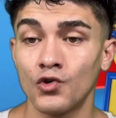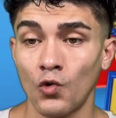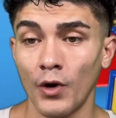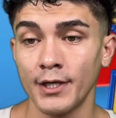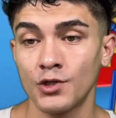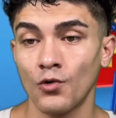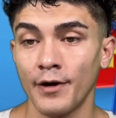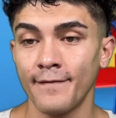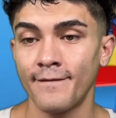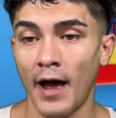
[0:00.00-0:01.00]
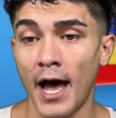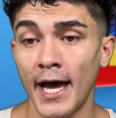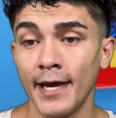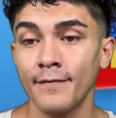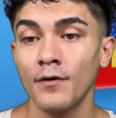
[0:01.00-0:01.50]
Toy Story
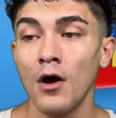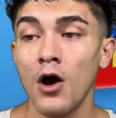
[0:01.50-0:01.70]
5